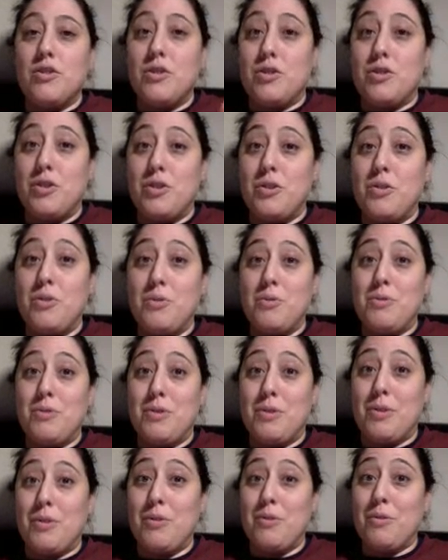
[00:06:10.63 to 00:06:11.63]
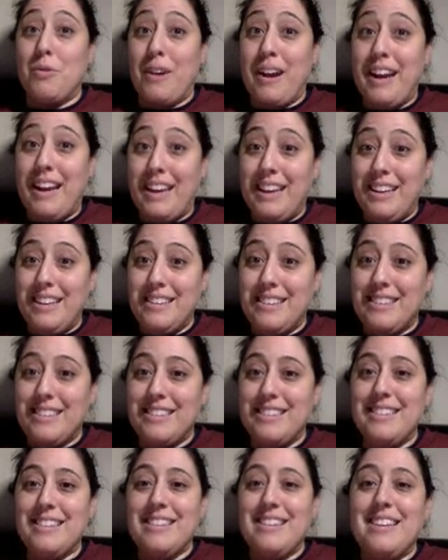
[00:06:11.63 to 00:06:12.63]
2 to the right.
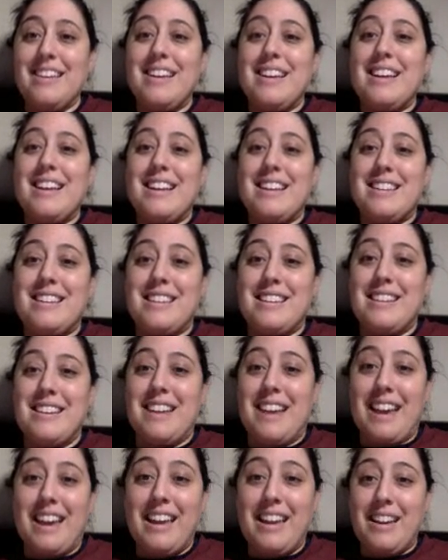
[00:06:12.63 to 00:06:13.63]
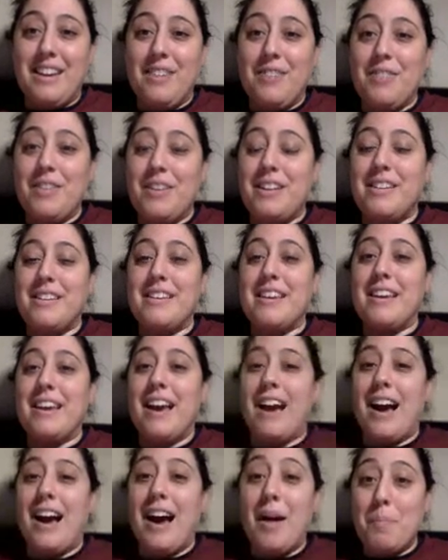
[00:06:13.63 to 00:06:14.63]
It's a negative. It's the
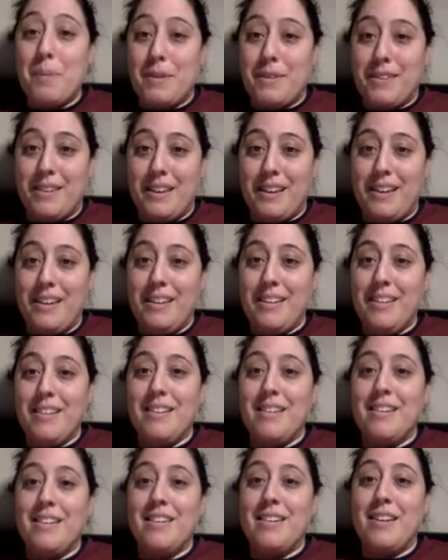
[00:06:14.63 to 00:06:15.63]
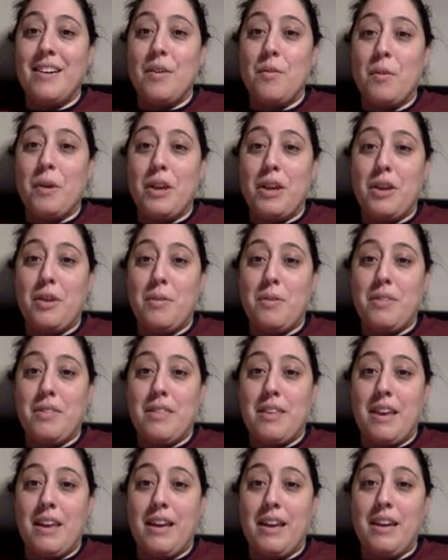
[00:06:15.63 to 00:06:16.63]
opposite of what you
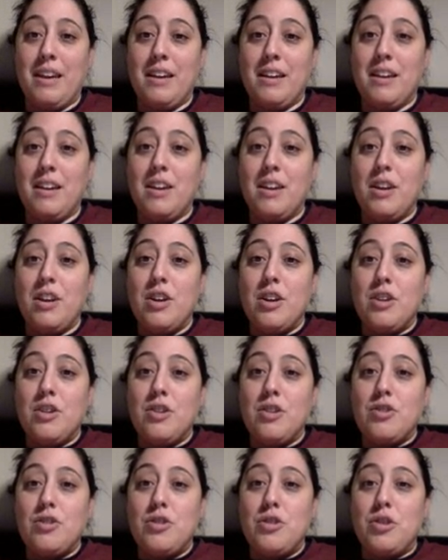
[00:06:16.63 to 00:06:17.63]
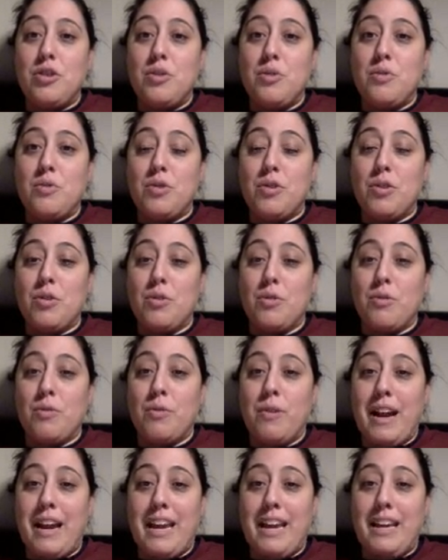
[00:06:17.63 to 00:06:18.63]
would think. 2 to the
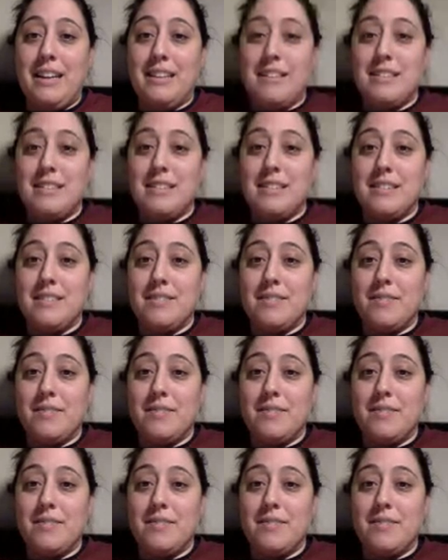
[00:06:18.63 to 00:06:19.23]
right.